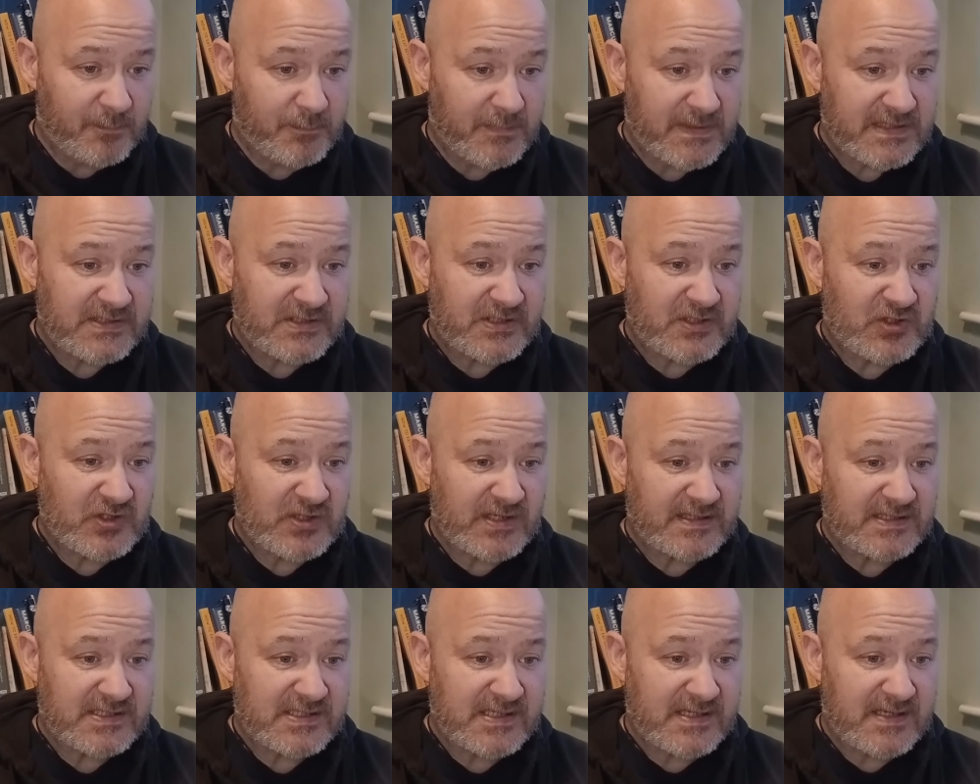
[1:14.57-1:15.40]
Mr.
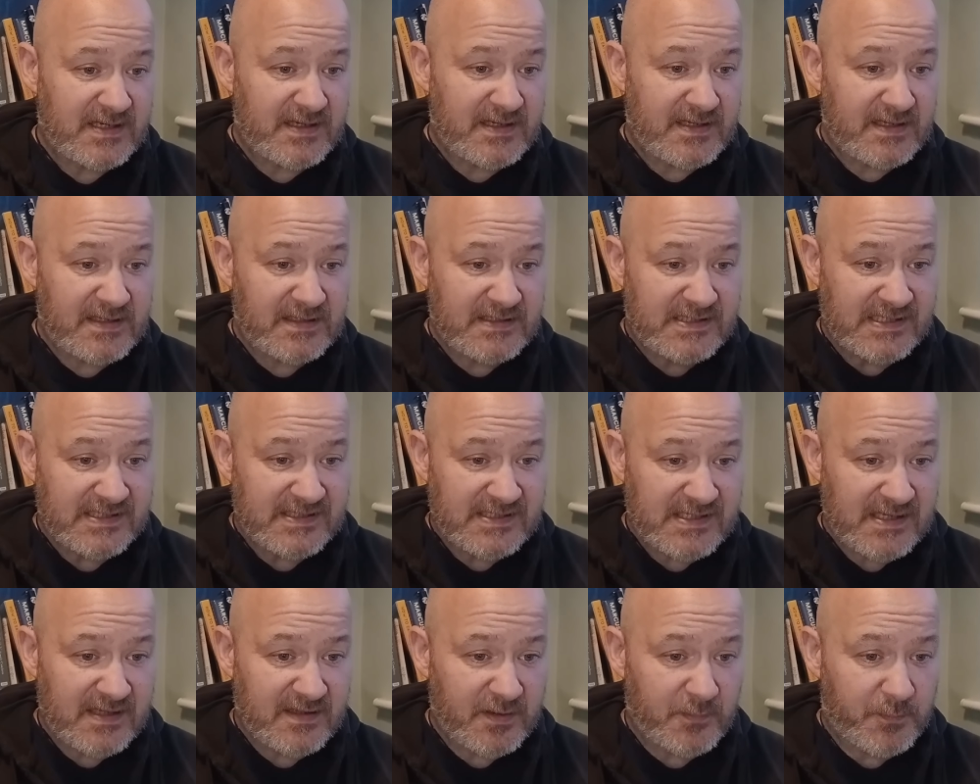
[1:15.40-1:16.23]
Chansiri
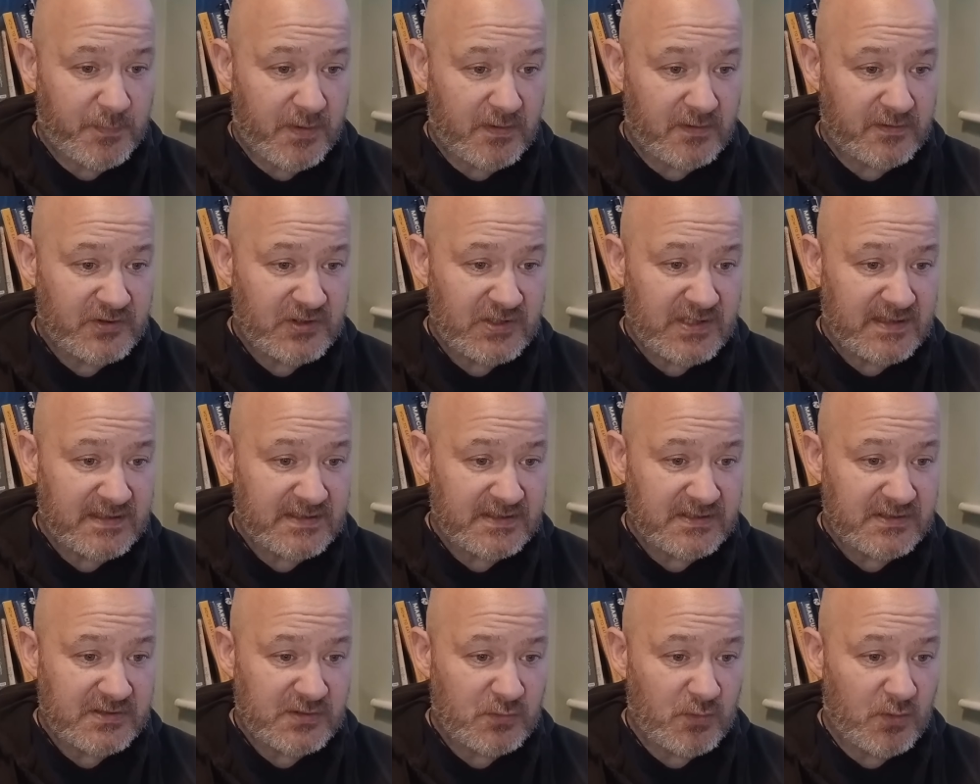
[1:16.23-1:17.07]
sincerely
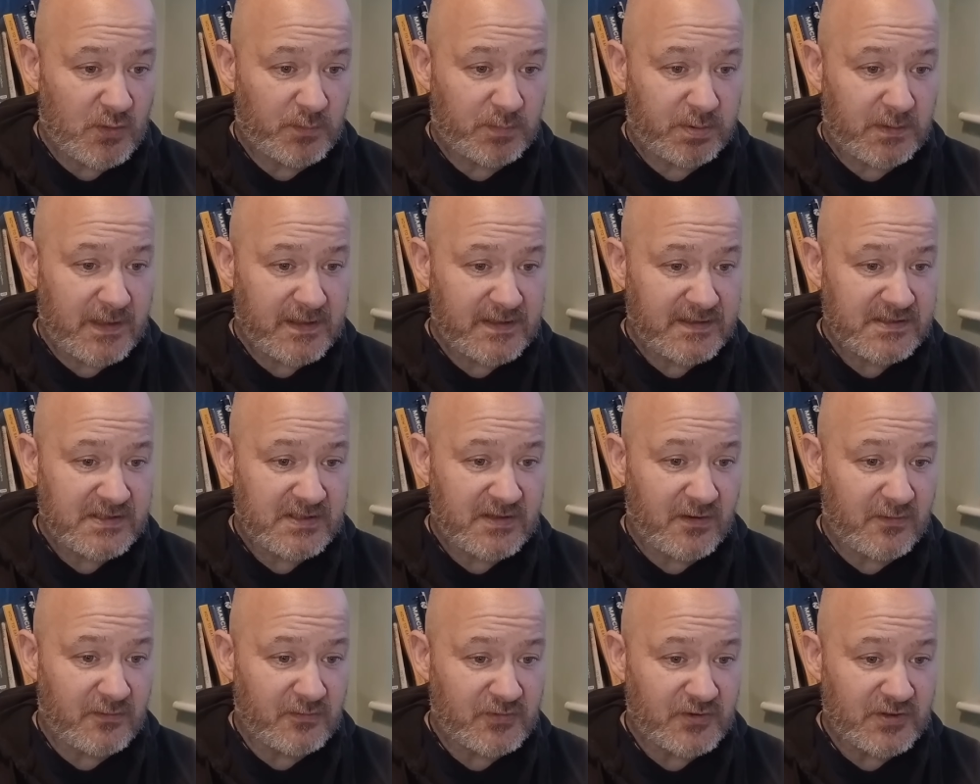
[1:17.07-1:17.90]
apologises to all players,
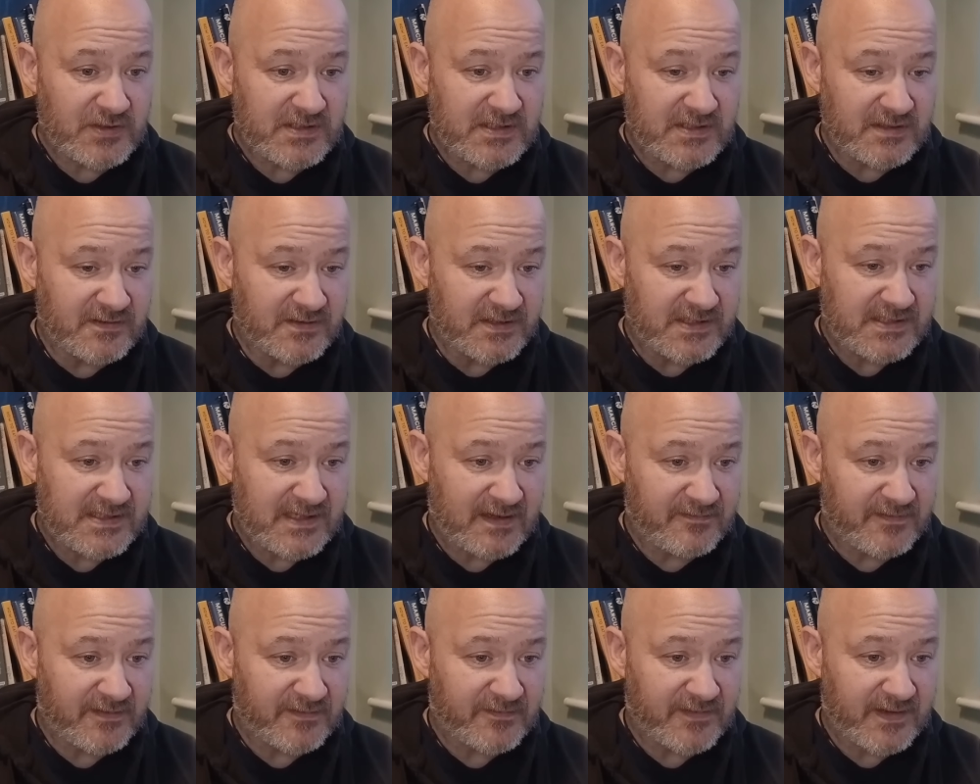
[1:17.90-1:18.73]
coaches and
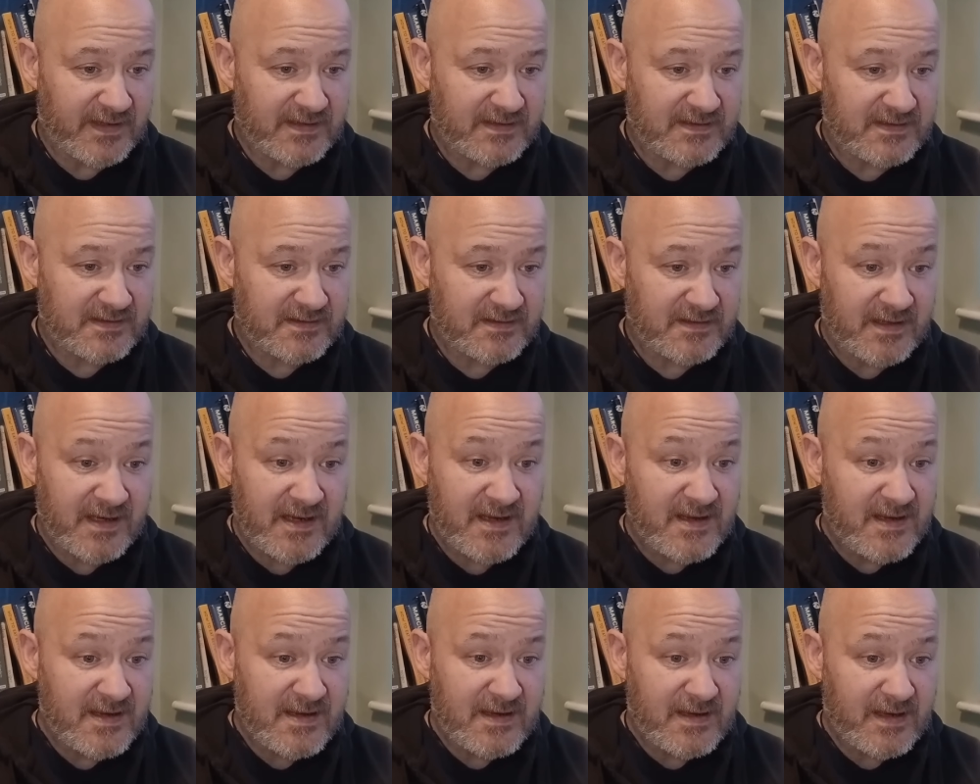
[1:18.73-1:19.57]
staff affected
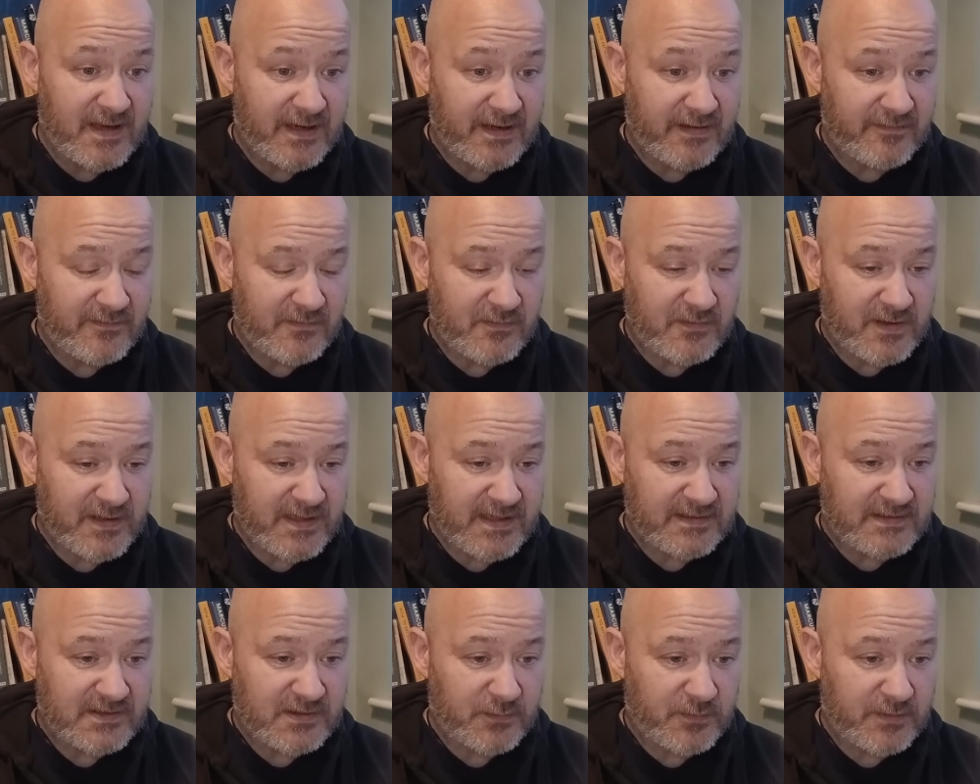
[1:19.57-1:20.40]
and everyone
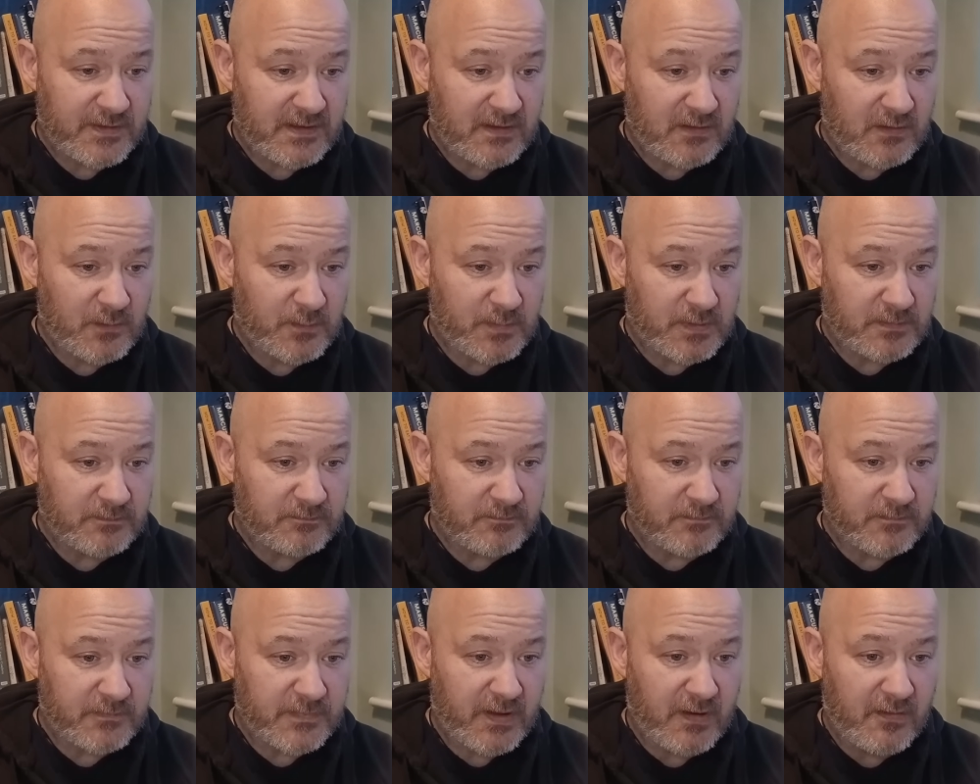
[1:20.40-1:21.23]
connected with the club.
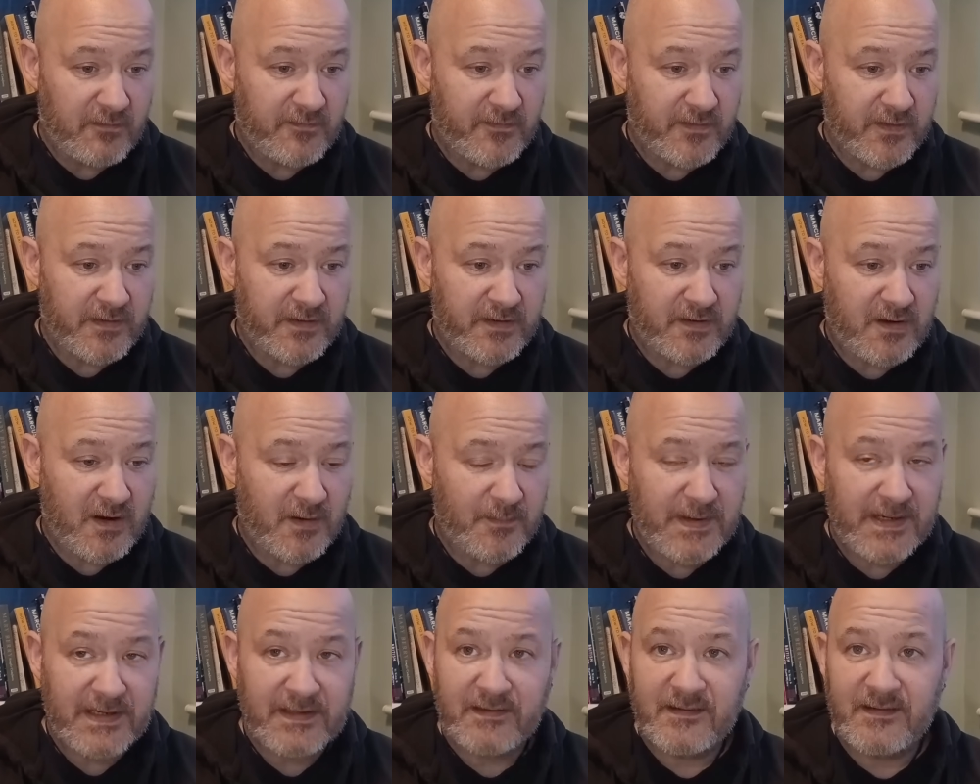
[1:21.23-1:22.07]
No further
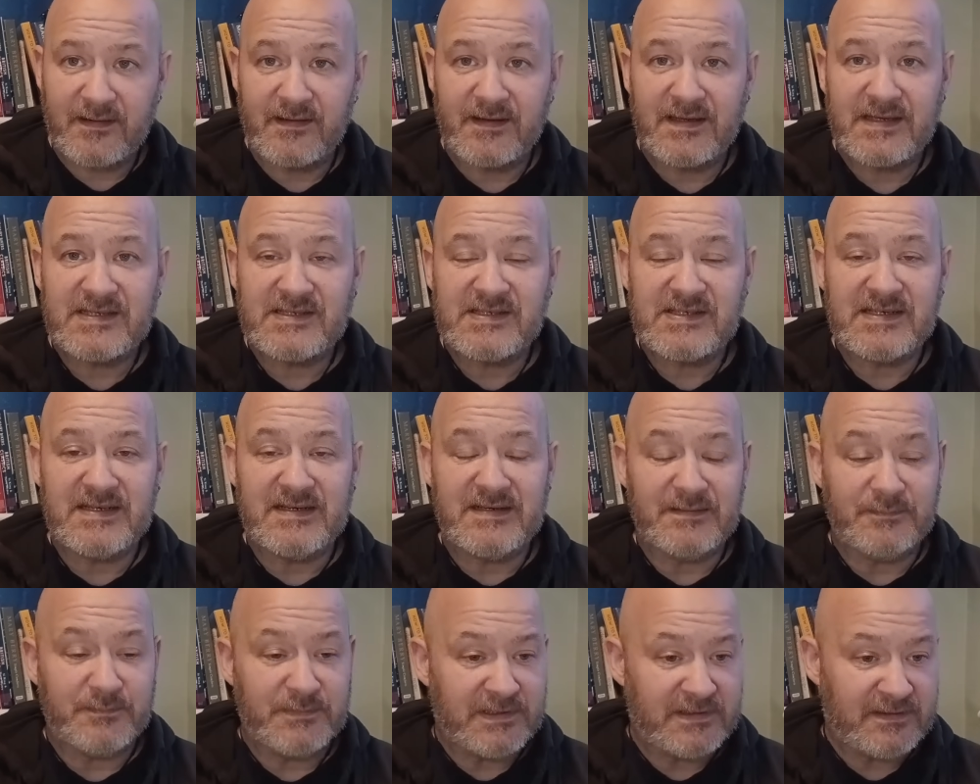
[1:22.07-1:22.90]
comment at this
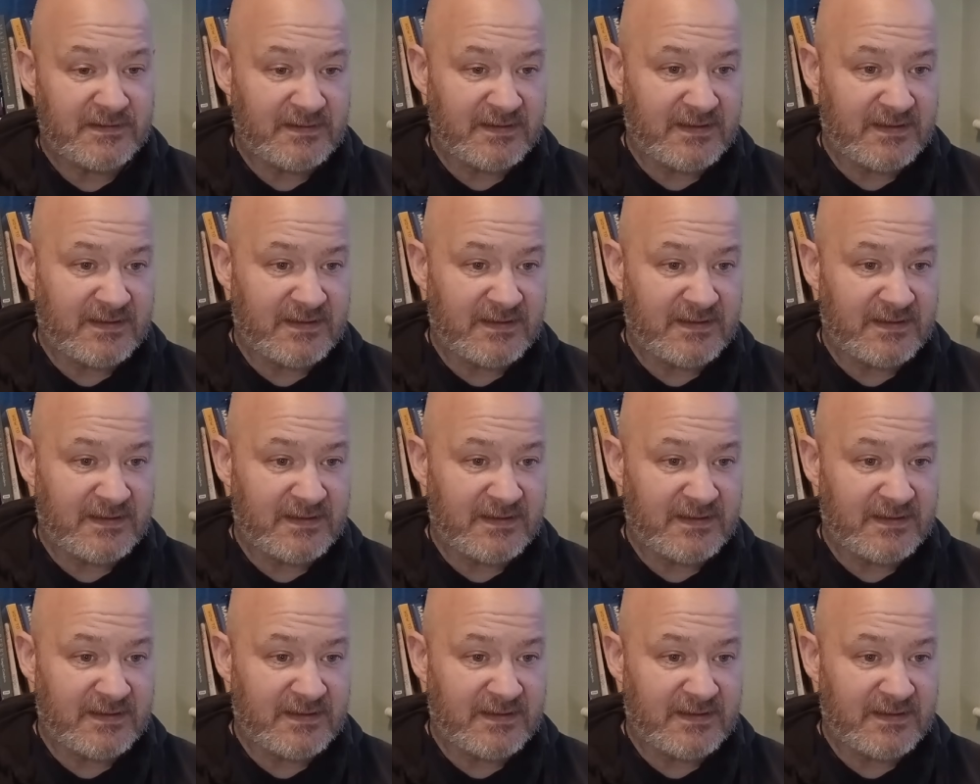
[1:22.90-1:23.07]
time.